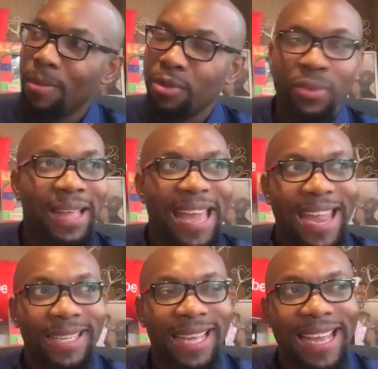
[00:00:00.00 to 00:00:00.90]
with it was the
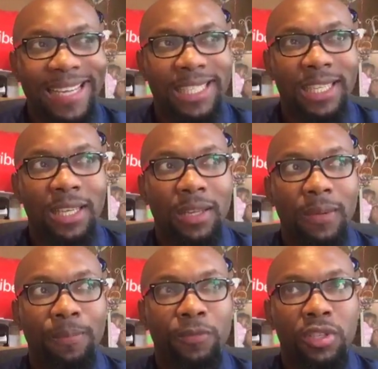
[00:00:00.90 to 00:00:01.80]

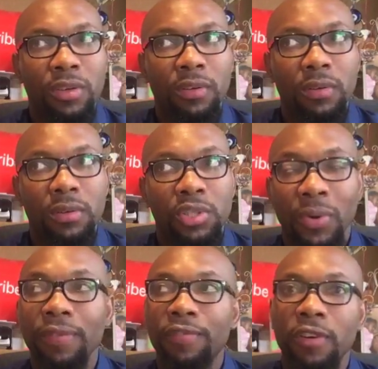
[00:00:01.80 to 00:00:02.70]
18 to
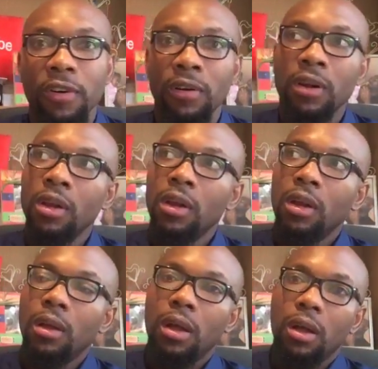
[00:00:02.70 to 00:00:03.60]
24
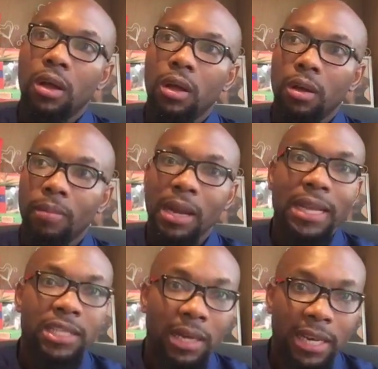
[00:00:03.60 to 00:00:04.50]

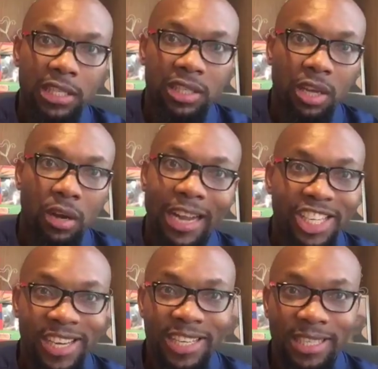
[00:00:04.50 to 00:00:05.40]
milliliter lens. So I
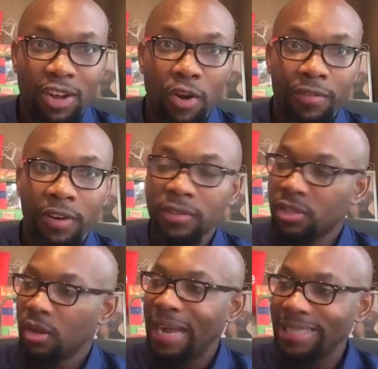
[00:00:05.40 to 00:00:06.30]
changed that over.
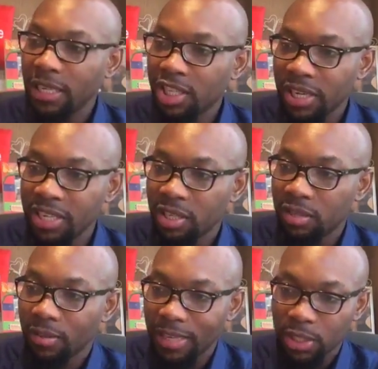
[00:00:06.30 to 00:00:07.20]
So I did change it
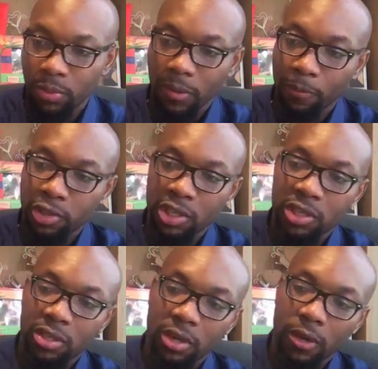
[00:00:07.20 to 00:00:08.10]
to this one, which
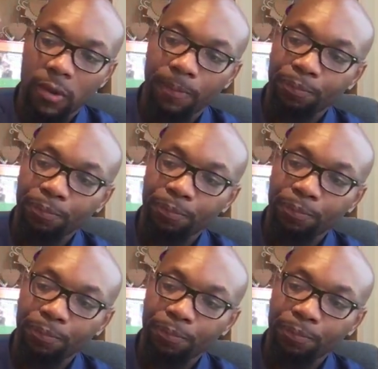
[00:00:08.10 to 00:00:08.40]
is the